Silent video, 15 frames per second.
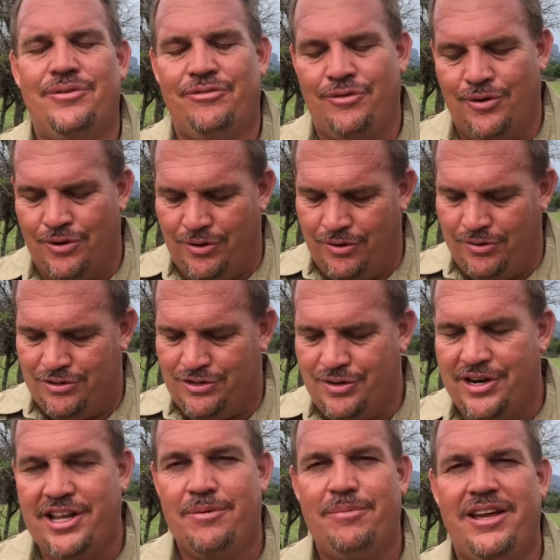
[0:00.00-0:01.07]
for
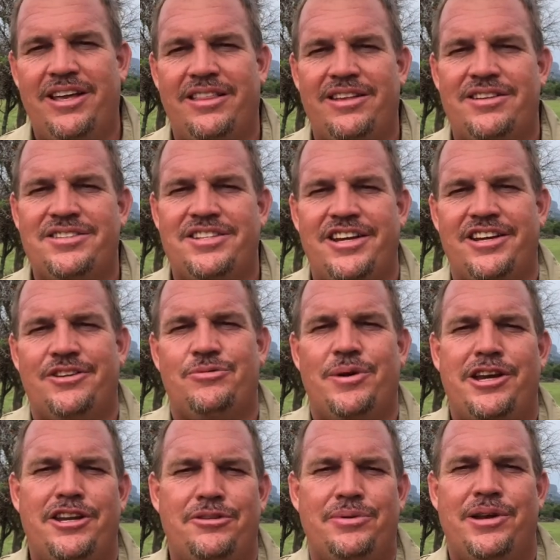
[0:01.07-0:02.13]
joining me this year,
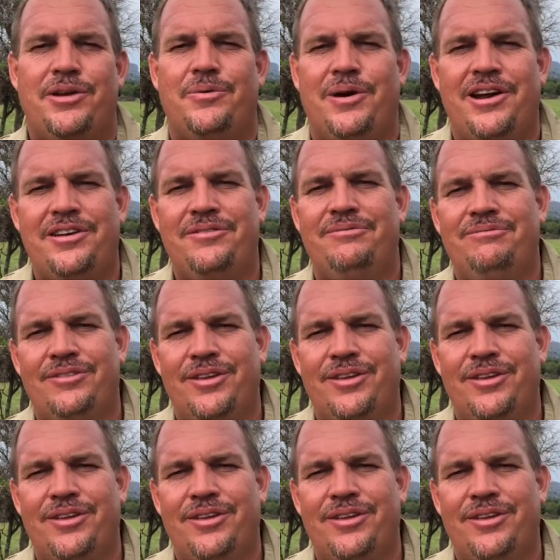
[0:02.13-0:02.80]
2021,